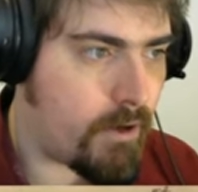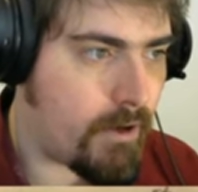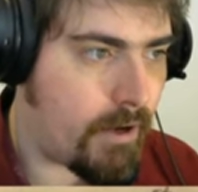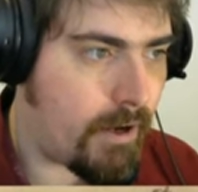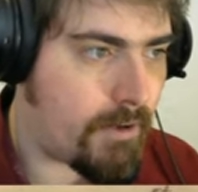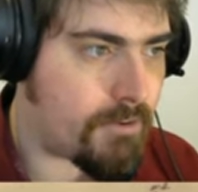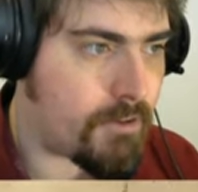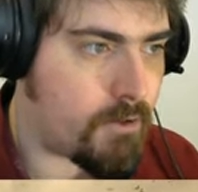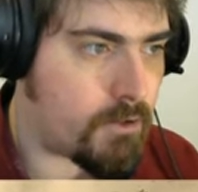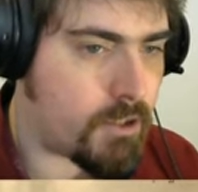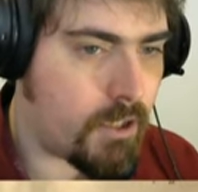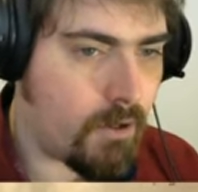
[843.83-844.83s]
Has
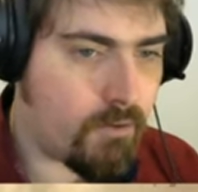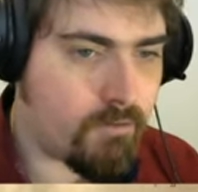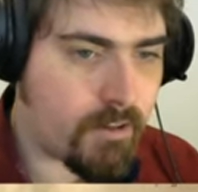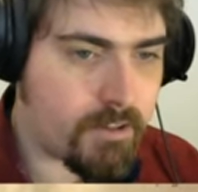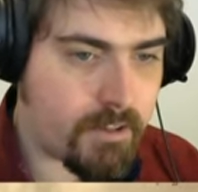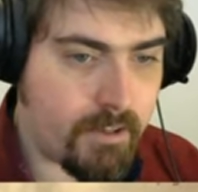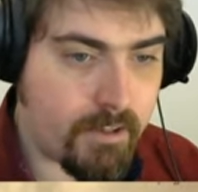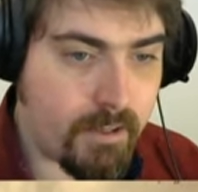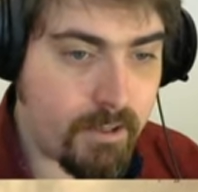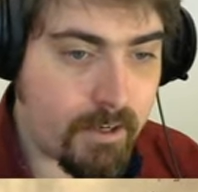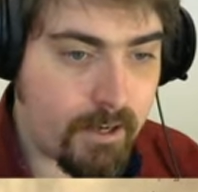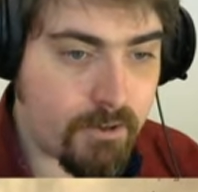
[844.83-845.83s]
Yojih
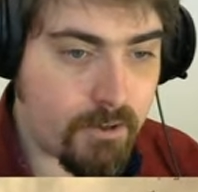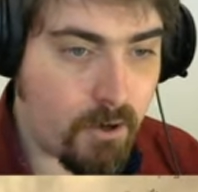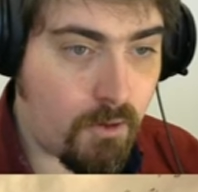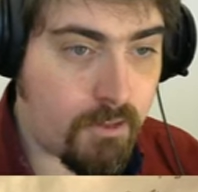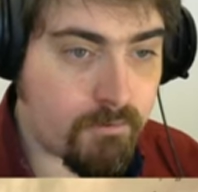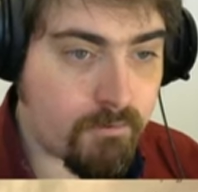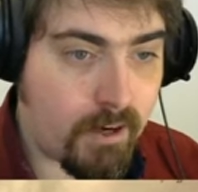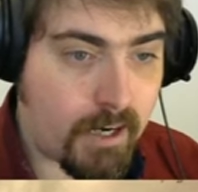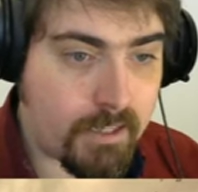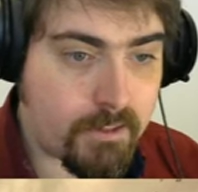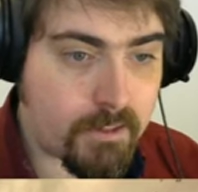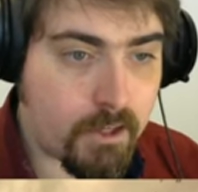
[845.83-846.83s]
overextended? And on the
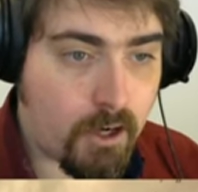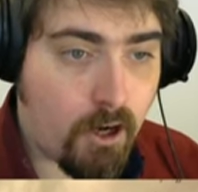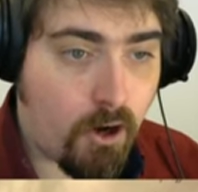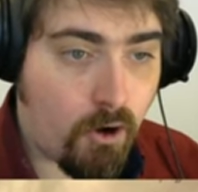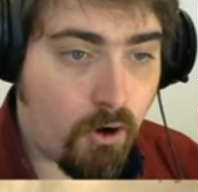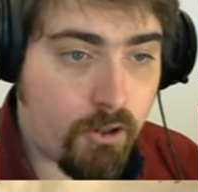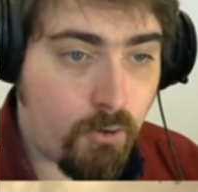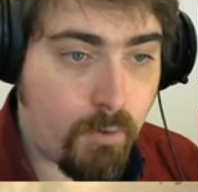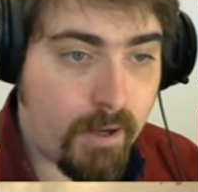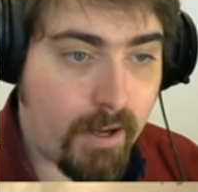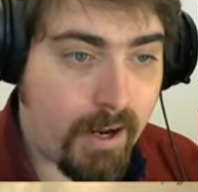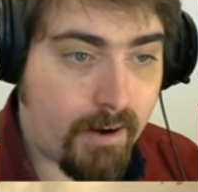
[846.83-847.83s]
right, although
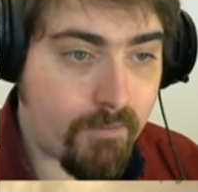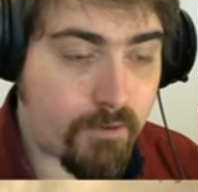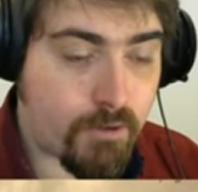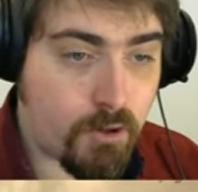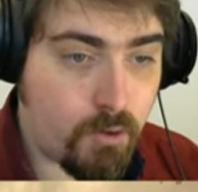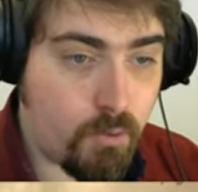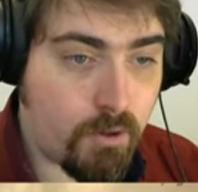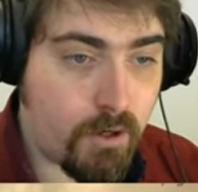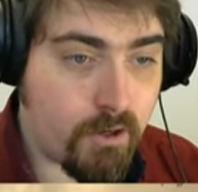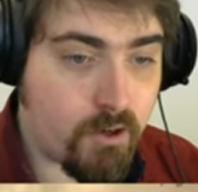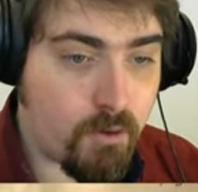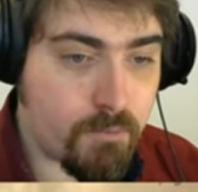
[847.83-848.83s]
we have two
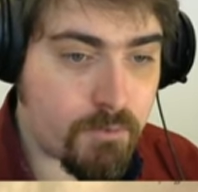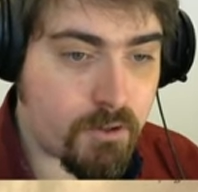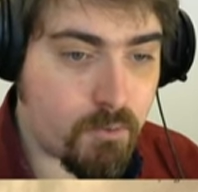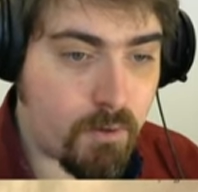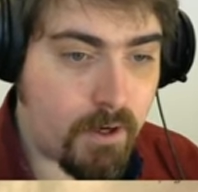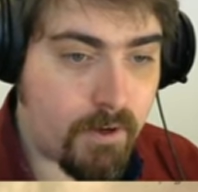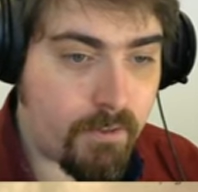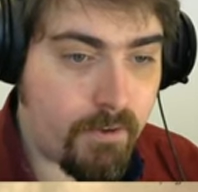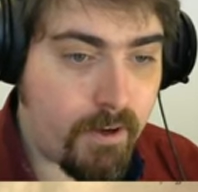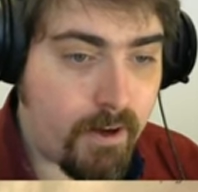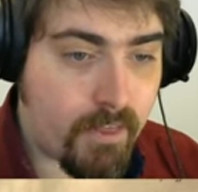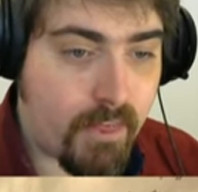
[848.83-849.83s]
gun comms to one,
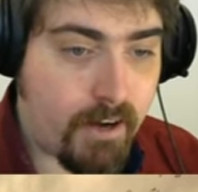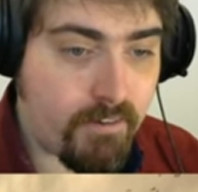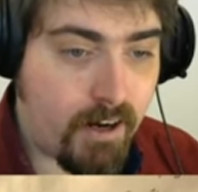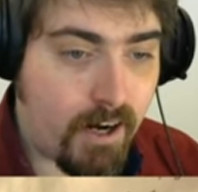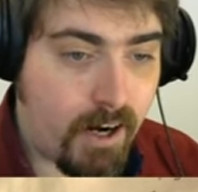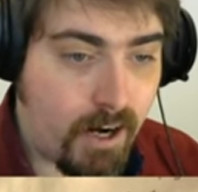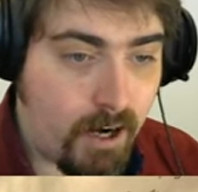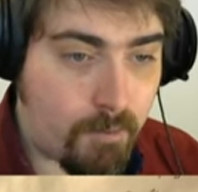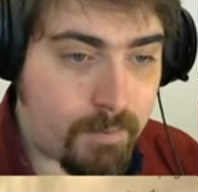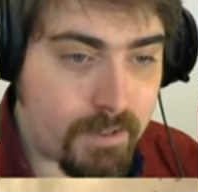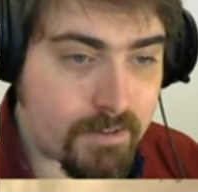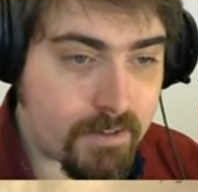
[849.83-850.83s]
there are
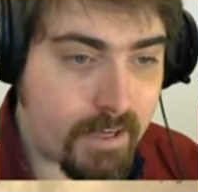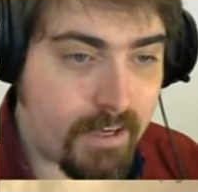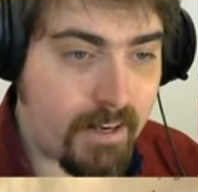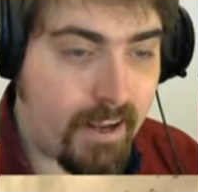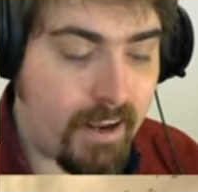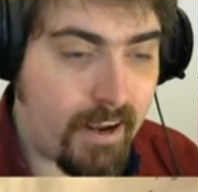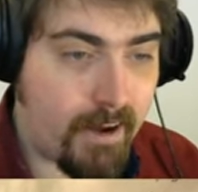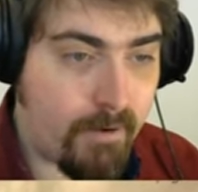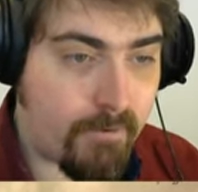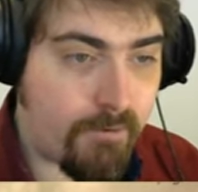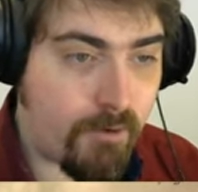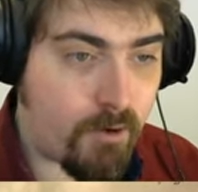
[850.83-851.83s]
Harbies in here
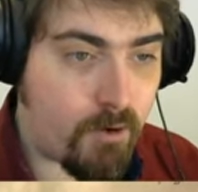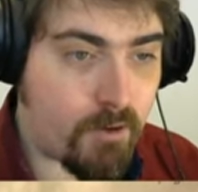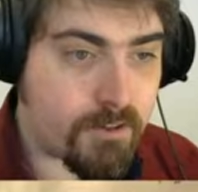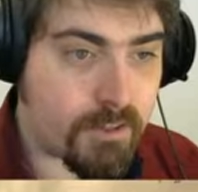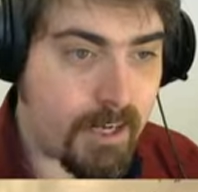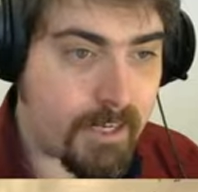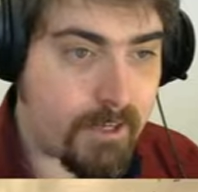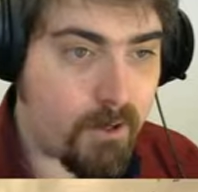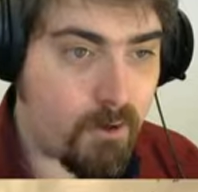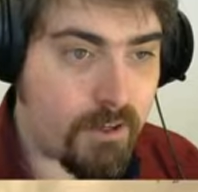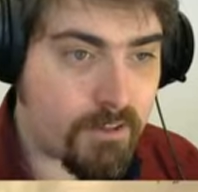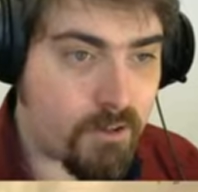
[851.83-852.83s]
for
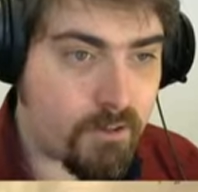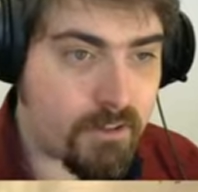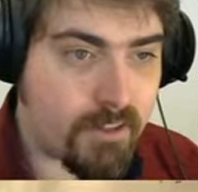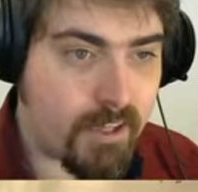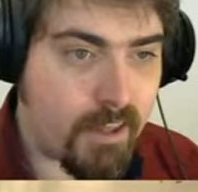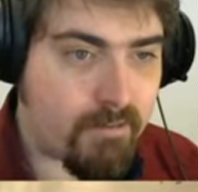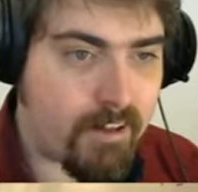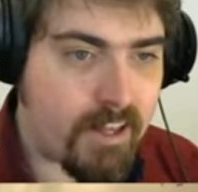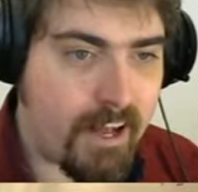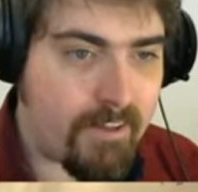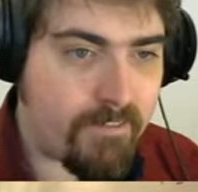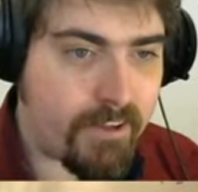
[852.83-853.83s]
Psycho. He's got the T three
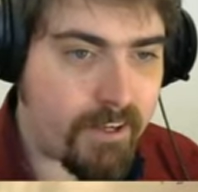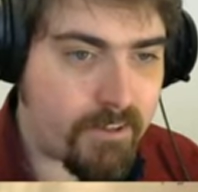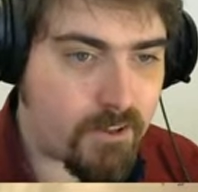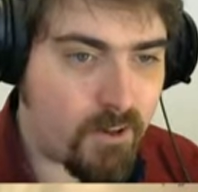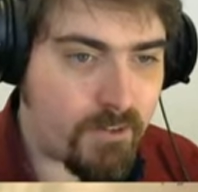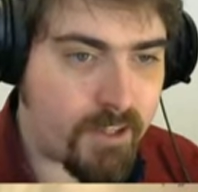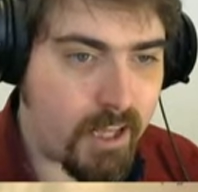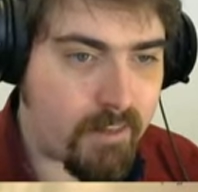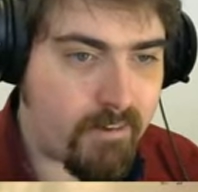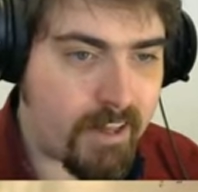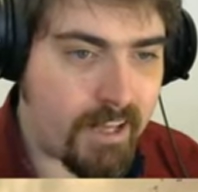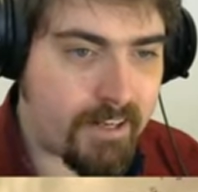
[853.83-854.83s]
land, he's got T
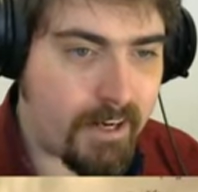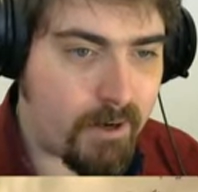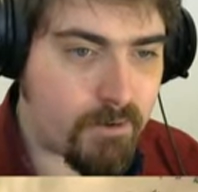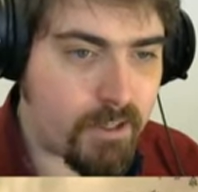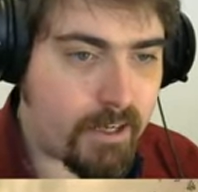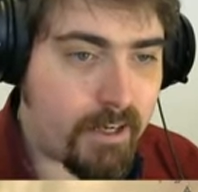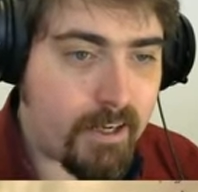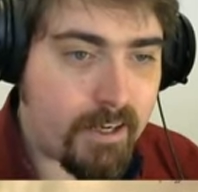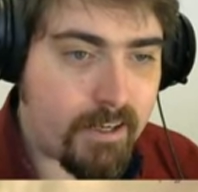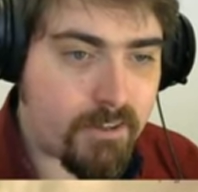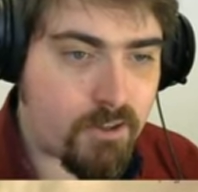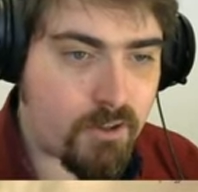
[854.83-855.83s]
three land out,
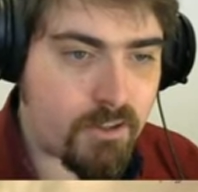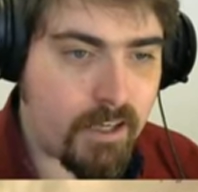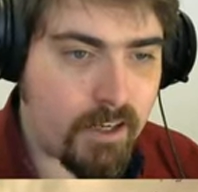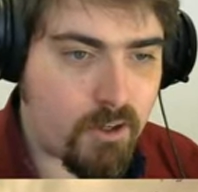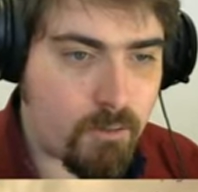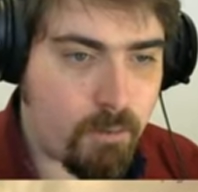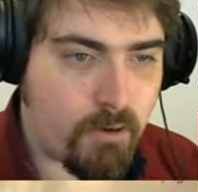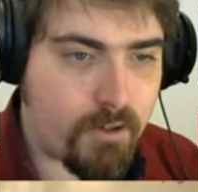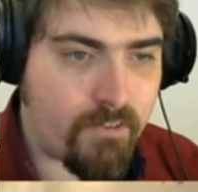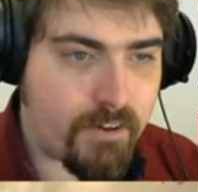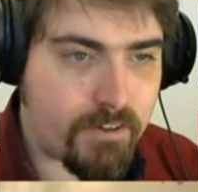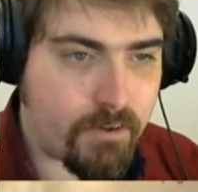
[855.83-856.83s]
he's got Tech two point
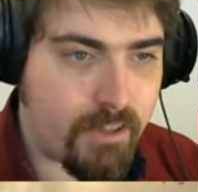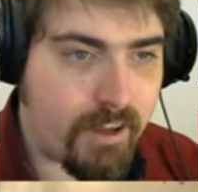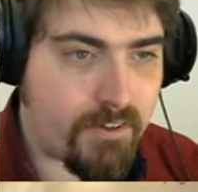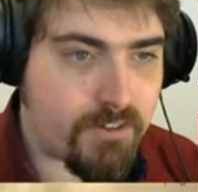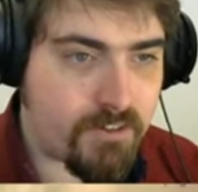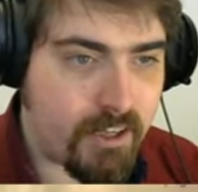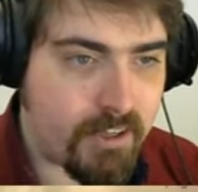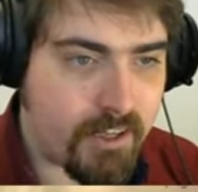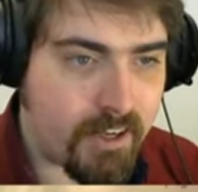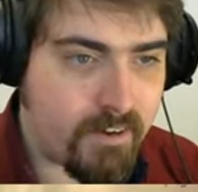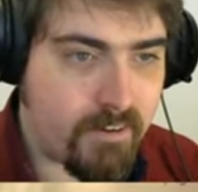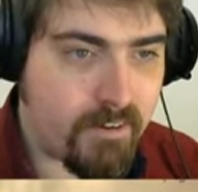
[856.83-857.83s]
defense, so that is just
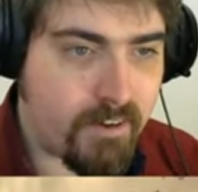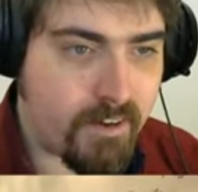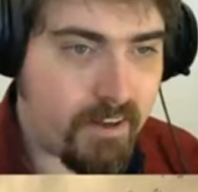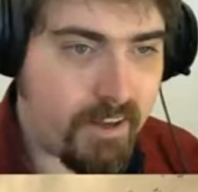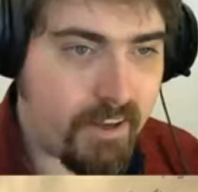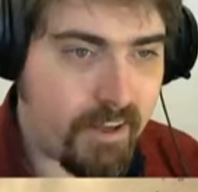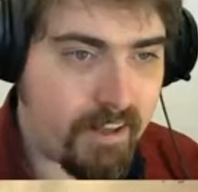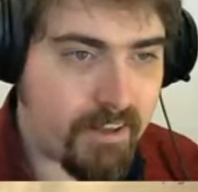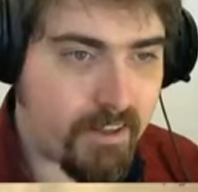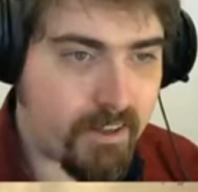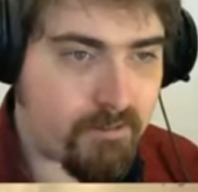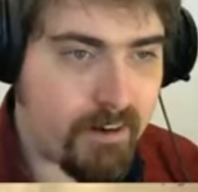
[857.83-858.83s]
hitting,
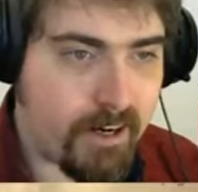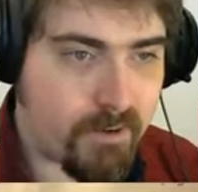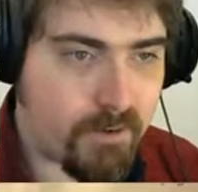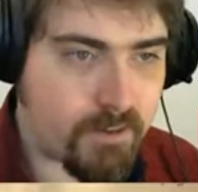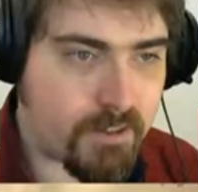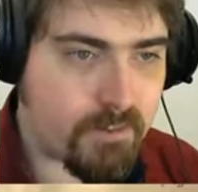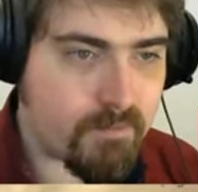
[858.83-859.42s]
hitting the ground.